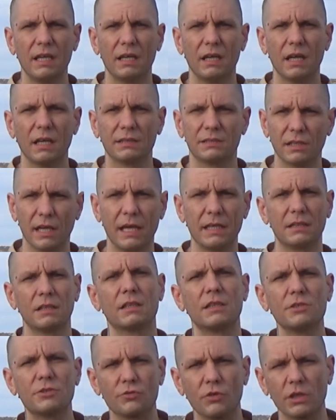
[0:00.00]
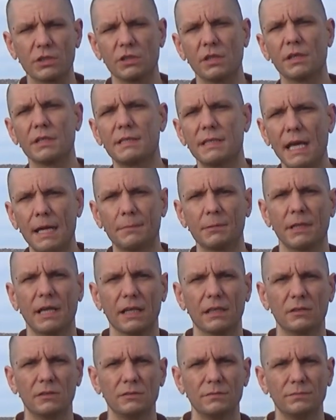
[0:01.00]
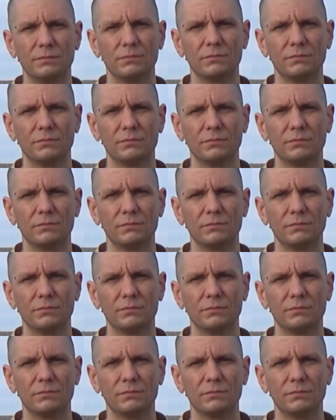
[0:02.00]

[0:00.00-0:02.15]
to aid the construction of the tabernacle,